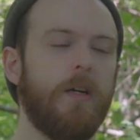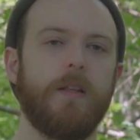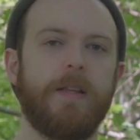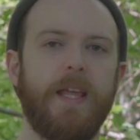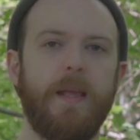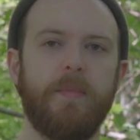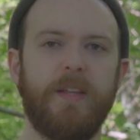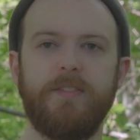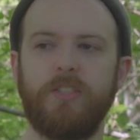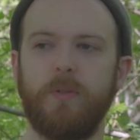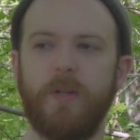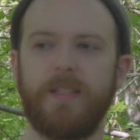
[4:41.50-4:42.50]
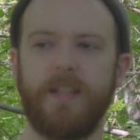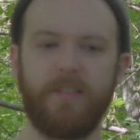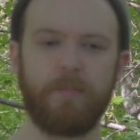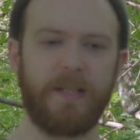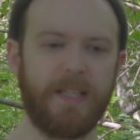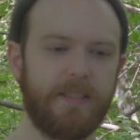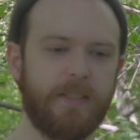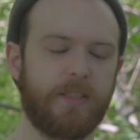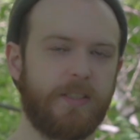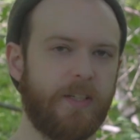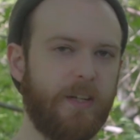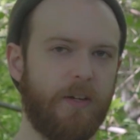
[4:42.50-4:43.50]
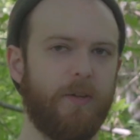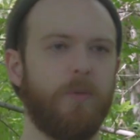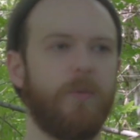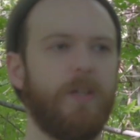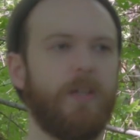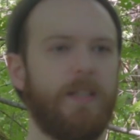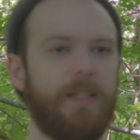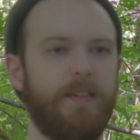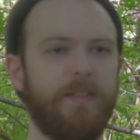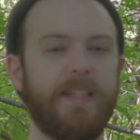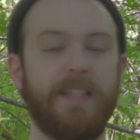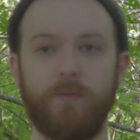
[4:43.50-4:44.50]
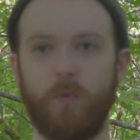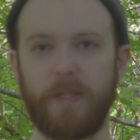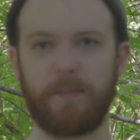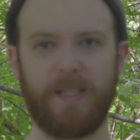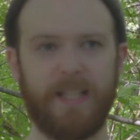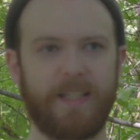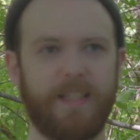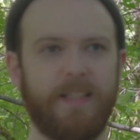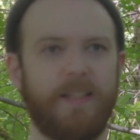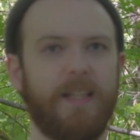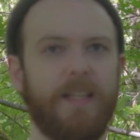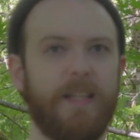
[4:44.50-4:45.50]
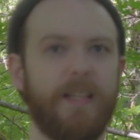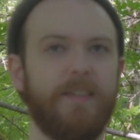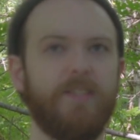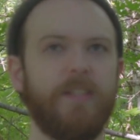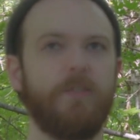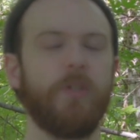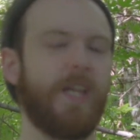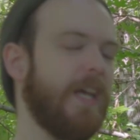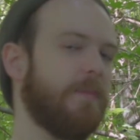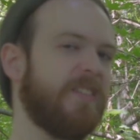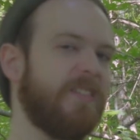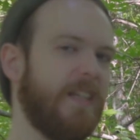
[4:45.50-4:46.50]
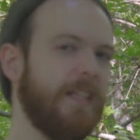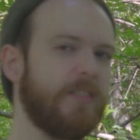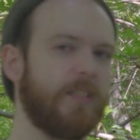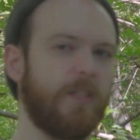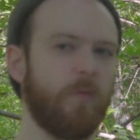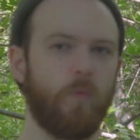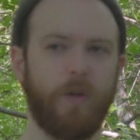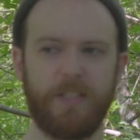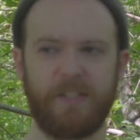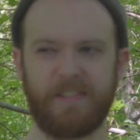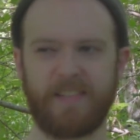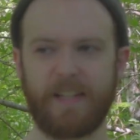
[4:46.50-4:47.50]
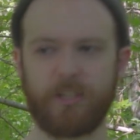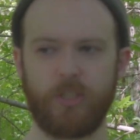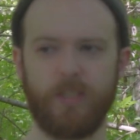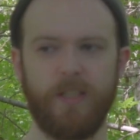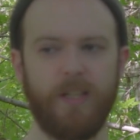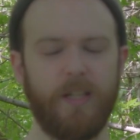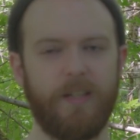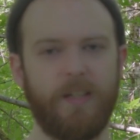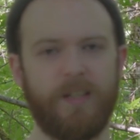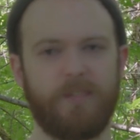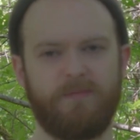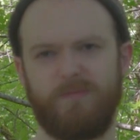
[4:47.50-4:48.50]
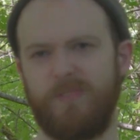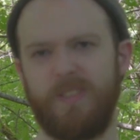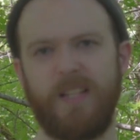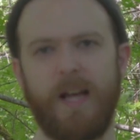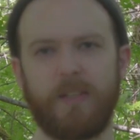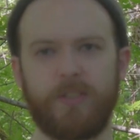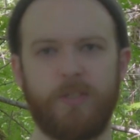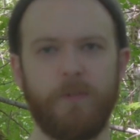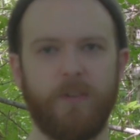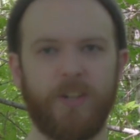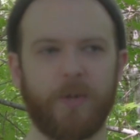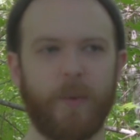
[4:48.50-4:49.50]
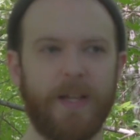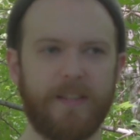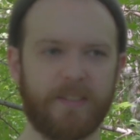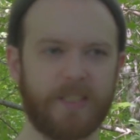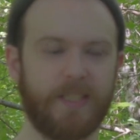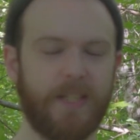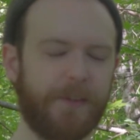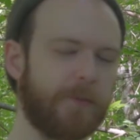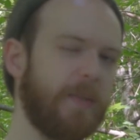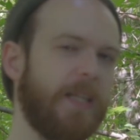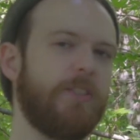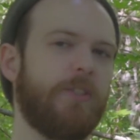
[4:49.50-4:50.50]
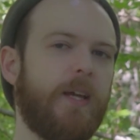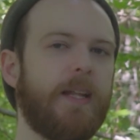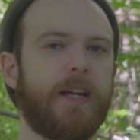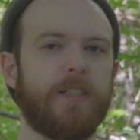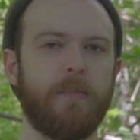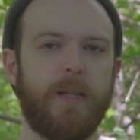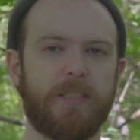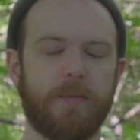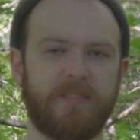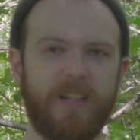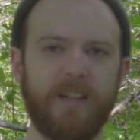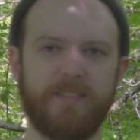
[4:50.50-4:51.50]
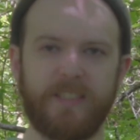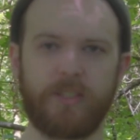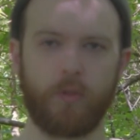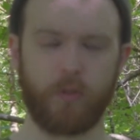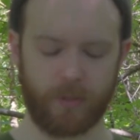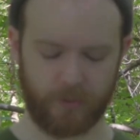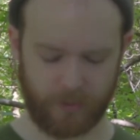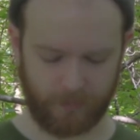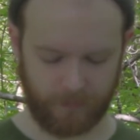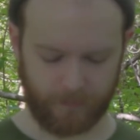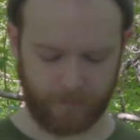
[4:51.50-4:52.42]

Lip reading: the game gives you enough places to go, even in one planet, that even if you can't progress in one direction, not too far away there's another place you can actually make some progress towards.